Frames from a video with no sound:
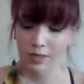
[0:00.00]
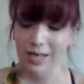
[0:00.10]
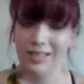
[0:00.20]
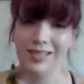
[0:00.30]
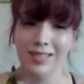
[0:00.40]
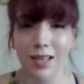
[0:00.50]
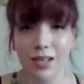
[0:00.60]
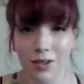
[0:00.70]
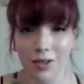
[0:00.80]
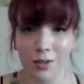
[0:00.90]
it's
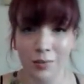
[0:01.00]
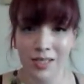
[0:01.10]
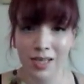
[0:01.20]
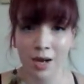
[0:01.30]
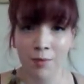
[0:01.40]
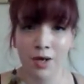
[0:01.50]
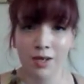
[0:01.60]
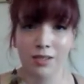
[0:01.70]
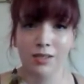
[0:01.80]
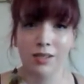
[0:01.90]
another Urban Decay
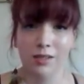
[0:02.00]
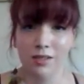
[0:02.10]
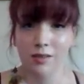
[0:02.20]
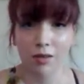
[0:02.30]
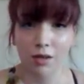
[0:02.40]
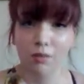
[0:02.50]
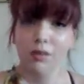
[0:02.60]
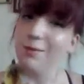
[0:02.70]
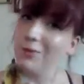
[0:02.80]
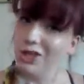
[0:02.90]
product because, you know,
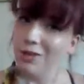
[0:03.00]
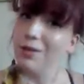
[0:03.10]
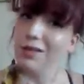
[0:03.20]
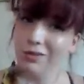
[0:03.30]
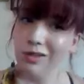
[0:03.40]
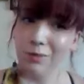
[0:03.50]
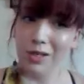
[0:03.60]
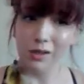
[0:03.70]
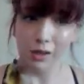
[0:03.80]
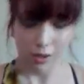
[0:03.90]
I'm cheap. I don't like
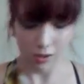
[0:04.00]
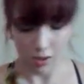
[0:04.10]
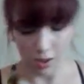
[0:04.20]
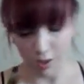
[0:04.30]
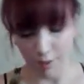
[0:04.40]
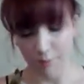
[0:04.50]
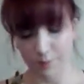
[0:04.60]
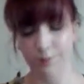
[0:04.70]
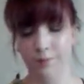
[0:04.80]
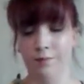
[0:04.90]
paying a lot,
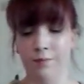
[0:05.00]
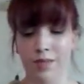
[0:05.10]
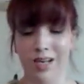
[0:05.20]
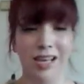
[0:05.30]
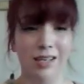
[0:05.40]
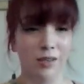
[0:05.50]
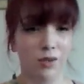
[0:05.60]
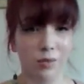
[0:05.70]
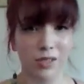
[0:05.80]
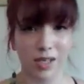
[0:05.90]
and
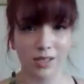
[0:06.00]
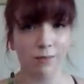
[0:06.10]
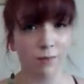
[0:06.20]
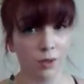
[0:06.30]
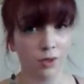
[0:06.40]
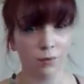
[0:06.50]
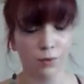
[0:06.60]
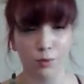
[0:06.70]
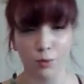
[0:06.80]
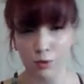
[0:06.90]
Urban Decay is very
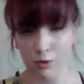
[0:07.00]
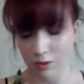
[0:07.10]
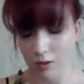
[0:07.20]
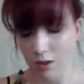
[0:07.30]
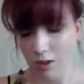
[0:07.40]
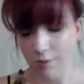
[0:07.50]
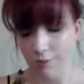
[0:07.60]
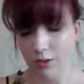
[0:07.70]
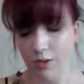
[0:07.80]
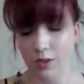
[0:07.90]
affordable.
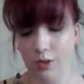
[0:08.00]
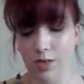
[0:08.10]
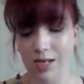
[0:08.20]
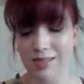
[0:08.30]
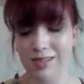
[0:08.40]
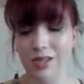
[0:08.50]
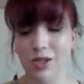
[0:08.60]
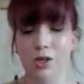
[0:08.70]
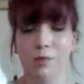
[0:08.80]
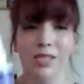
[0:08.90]
So it's the
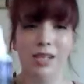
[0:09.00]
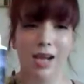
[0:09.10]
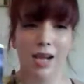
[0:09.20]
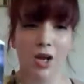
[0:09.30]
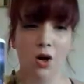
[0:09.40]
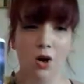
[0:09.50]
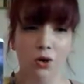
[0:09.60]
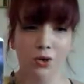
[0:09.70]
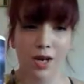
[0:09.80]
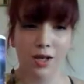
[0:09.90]
Urban Decay
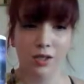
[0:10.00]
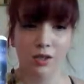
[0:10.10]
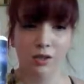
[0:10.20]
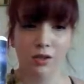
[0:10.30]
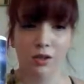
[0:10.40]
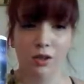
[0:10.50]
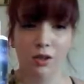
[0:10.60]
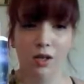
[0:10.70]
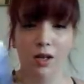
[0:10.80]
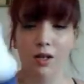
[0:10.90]
All Nighter
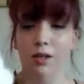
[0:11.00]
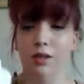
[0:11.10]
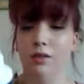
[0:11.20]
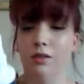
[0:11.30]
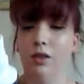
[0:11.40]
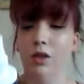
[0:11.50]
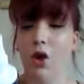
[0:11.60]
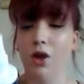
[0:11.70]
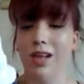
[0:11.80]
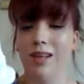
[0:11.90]

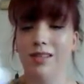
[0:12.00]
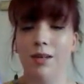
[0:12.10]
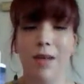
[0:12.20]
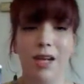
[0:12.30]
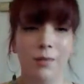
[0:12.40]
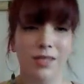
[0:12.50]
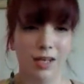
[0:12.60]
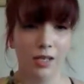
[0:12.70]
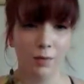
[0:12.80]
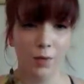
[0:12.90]
long-lasting makeup
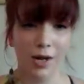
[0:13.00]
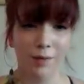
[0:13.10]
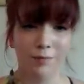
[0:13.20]
setting spray.